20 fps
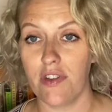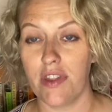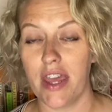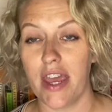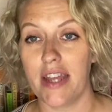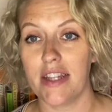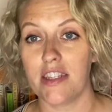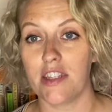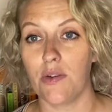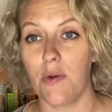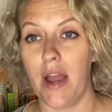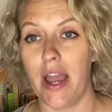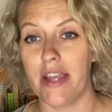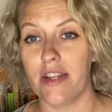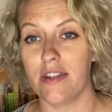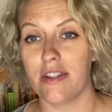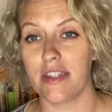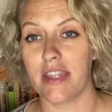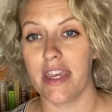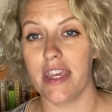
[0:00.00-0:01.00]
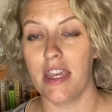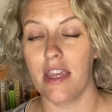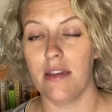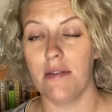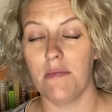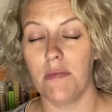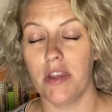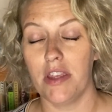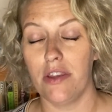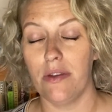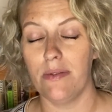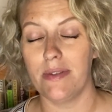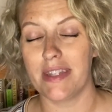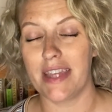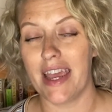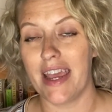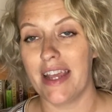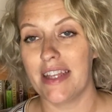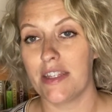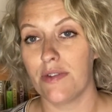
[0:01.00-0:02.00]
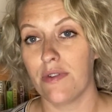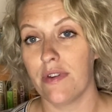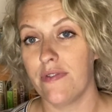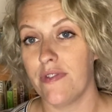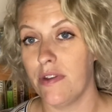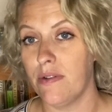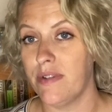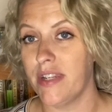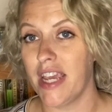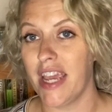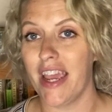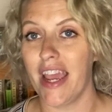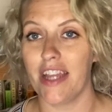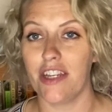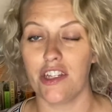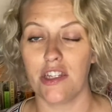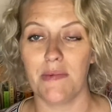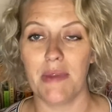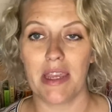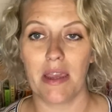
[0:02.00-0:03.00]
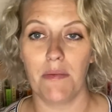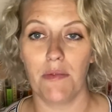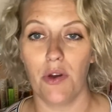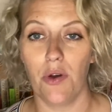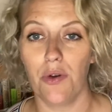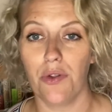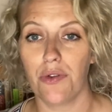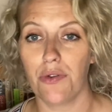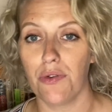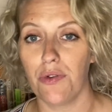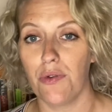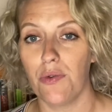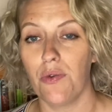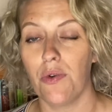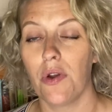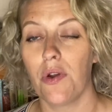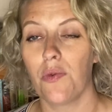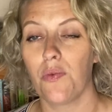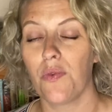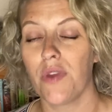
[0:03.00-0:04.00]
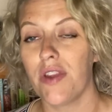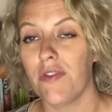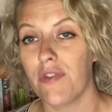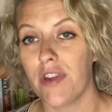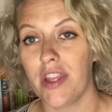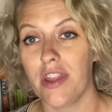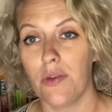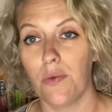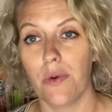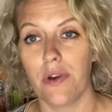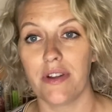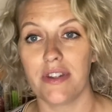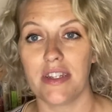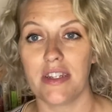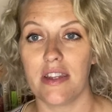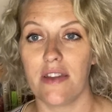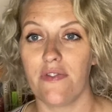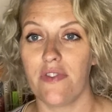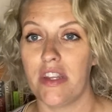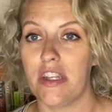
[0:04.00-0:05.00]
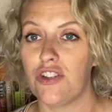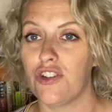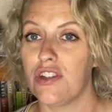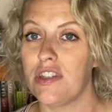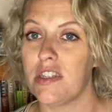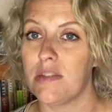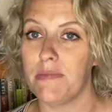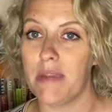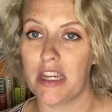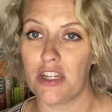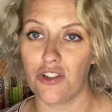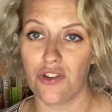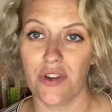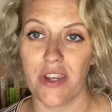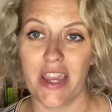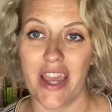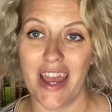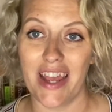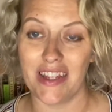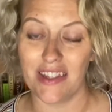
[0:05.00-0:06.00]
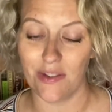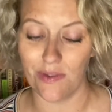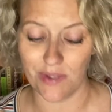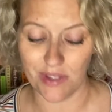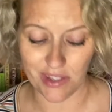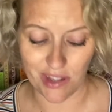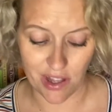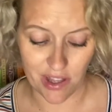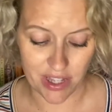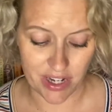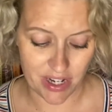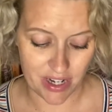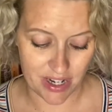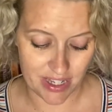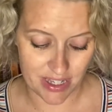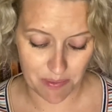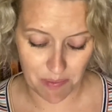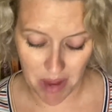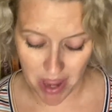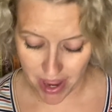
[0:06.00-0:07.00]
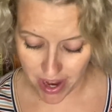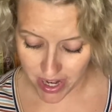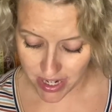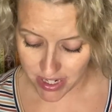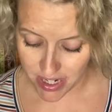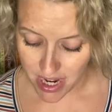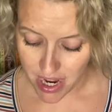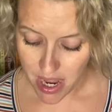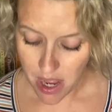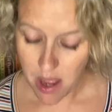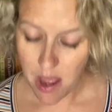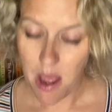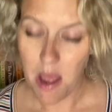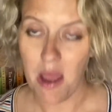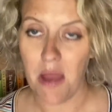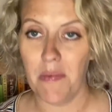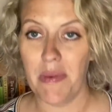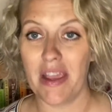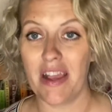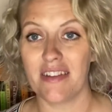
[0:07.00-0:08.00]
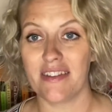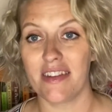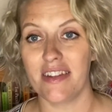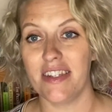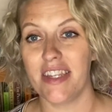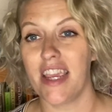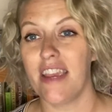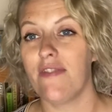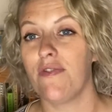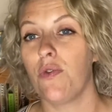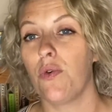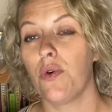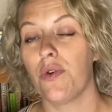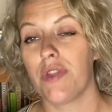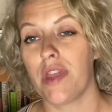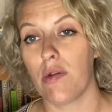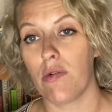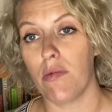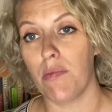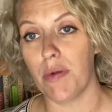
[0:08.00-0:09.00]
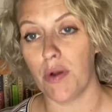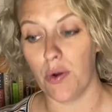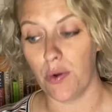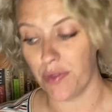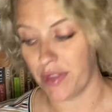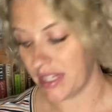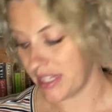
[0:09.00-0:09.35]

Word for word: that, so I just let him use that as a review day. I just make him go through, reread the words and definitions, make sure he has those solid in his mind, because on day four, they will both